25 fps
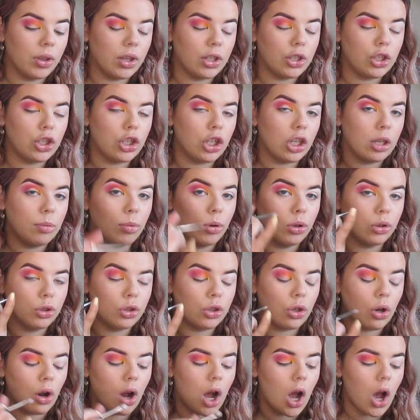the tube
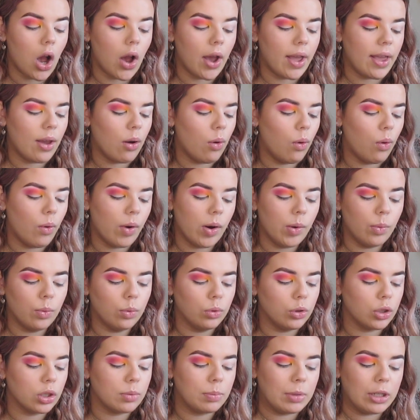onto your eye, or it
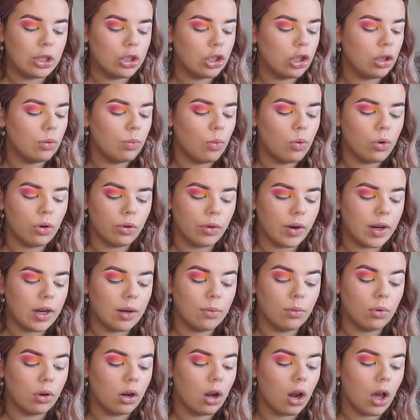will just be too watery and
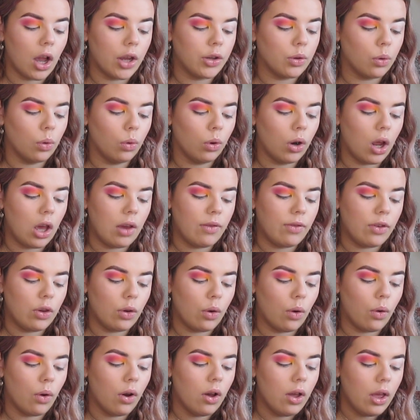it will glide all over
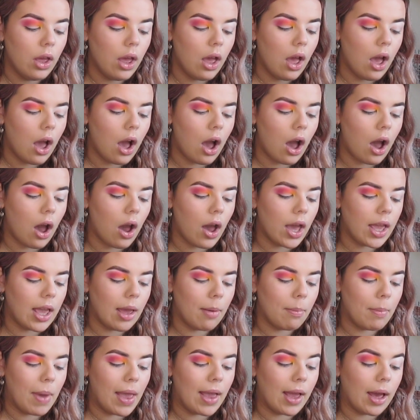your eye
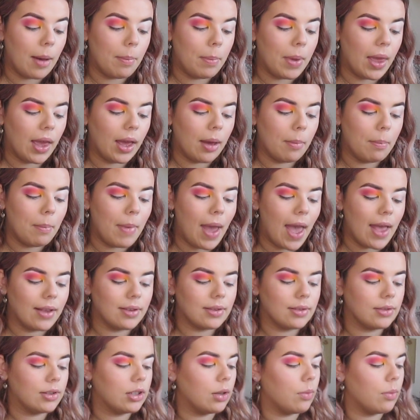and make a big mess.